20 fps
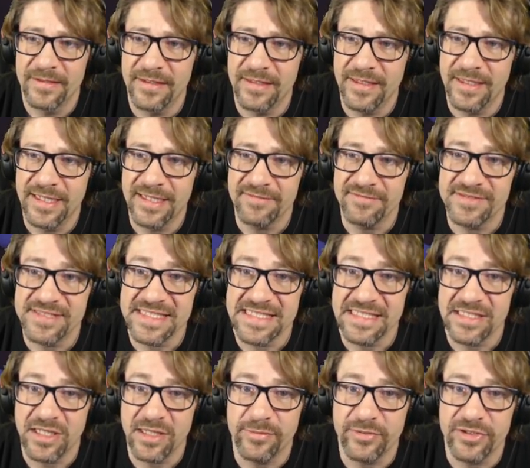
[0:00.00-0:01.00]
I've seen
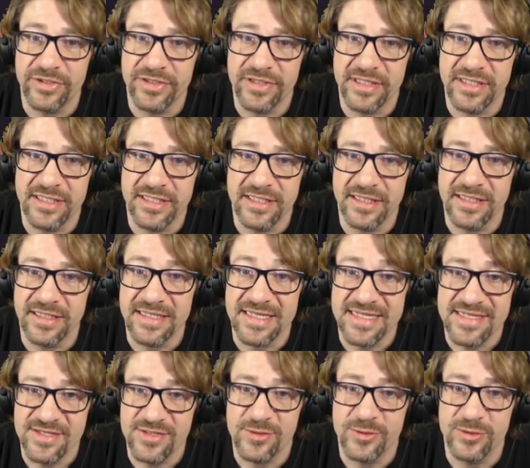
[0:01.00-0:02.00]
a couple of the, the
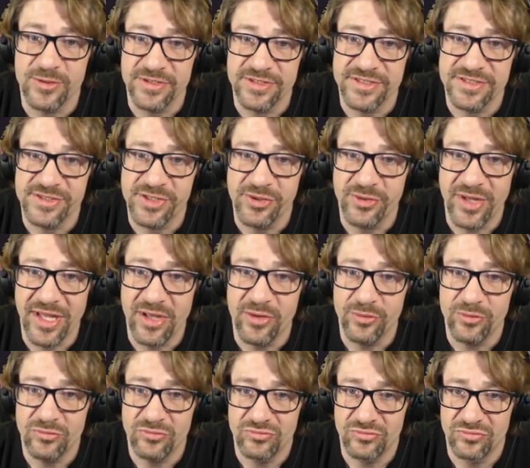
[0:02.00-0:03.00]
discords go
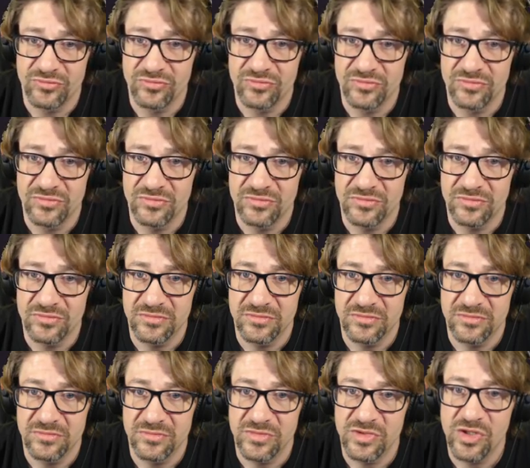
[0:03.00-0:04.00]
down.
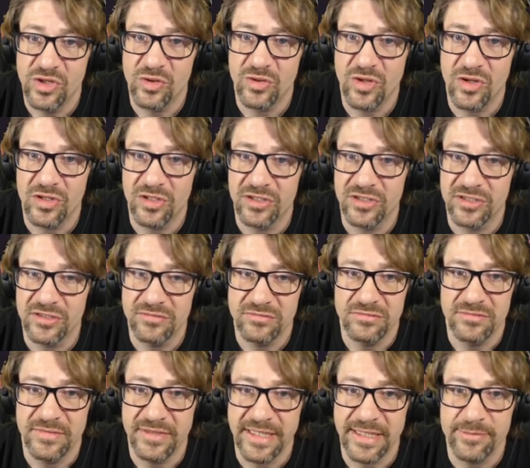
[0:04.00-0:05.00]
No longer
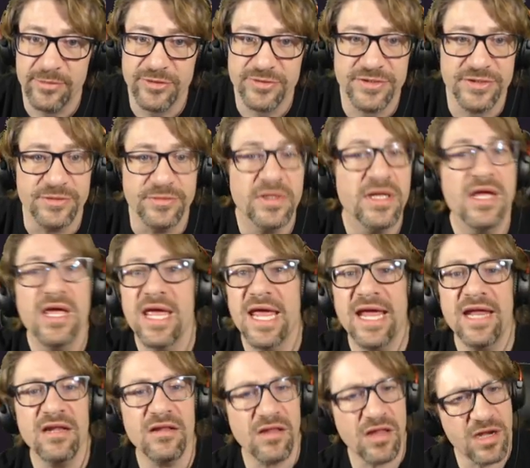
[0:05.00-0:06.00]
able to.
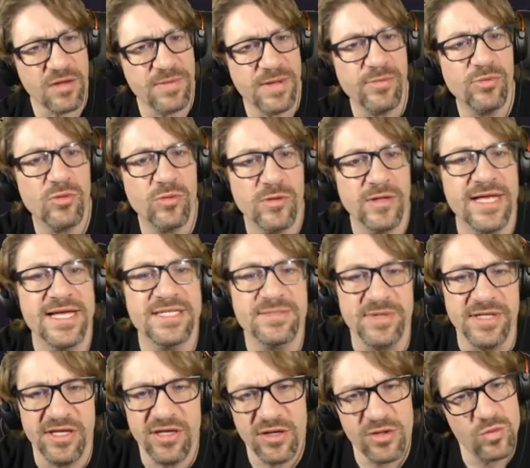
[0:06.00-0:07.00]
And a lot of people will ask
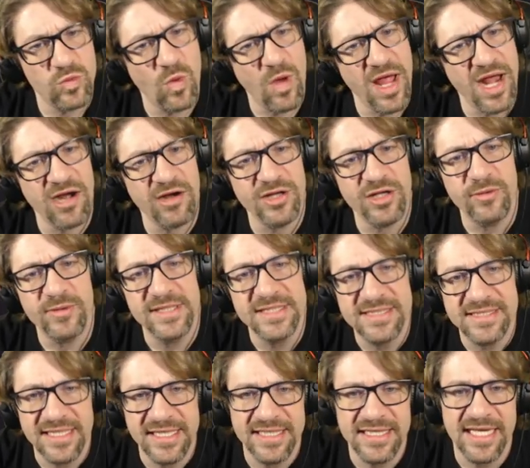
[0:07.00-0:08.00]
me, Code, why are you
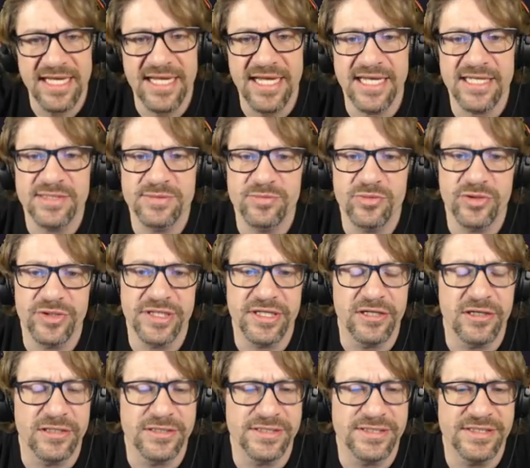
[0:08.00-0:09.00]
inside that
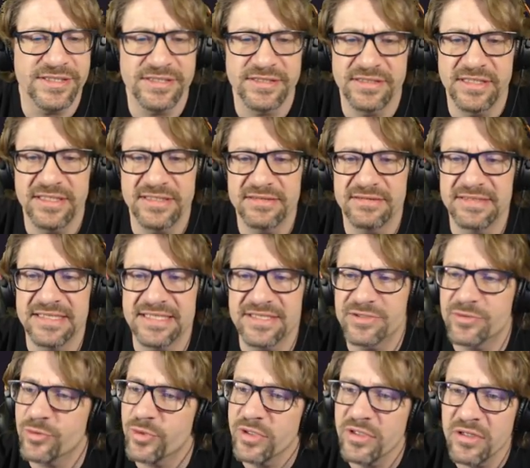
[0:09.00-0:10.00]
exploiters
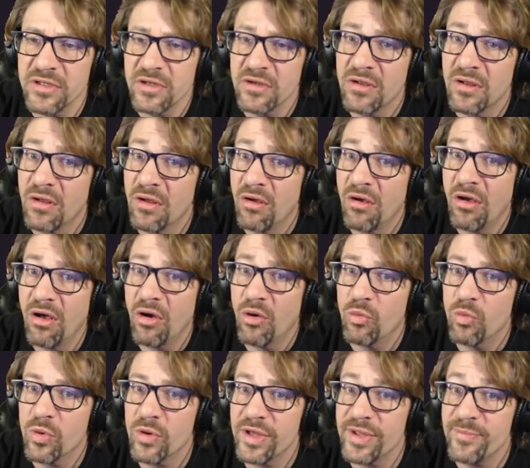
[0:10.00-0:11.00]
discord?
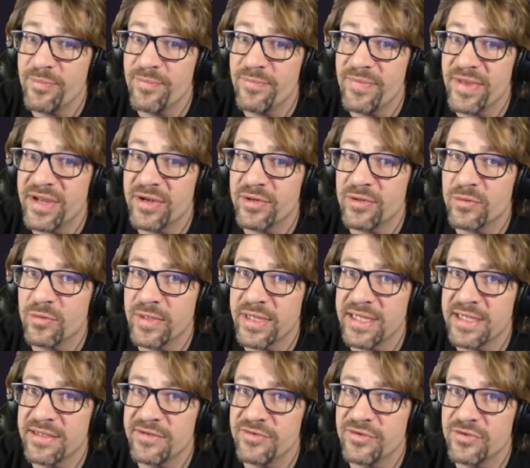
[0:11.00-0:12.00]
What better
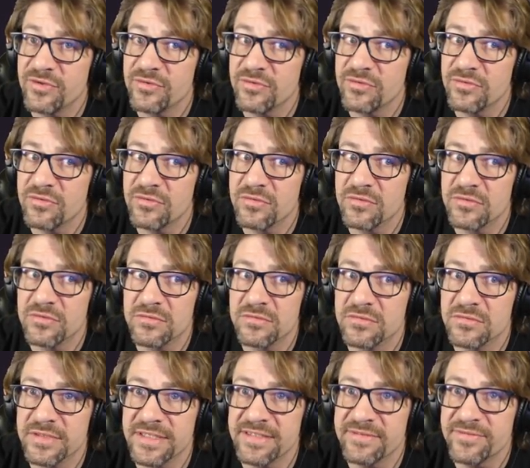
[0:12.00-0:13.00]
way to
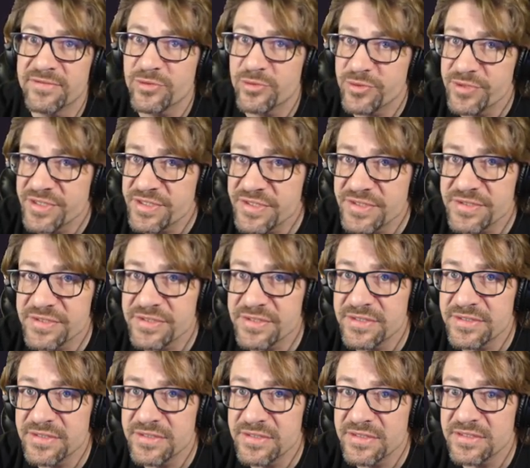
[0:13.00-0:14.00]
influence
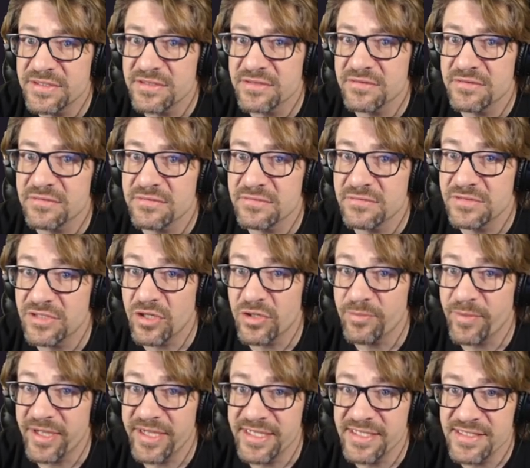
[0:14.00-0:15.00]
young
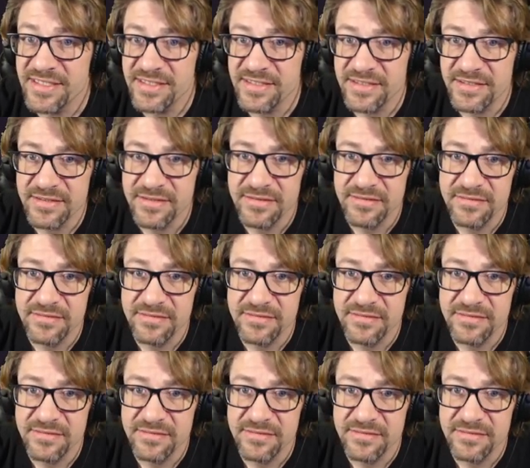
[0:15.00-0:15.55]
minds?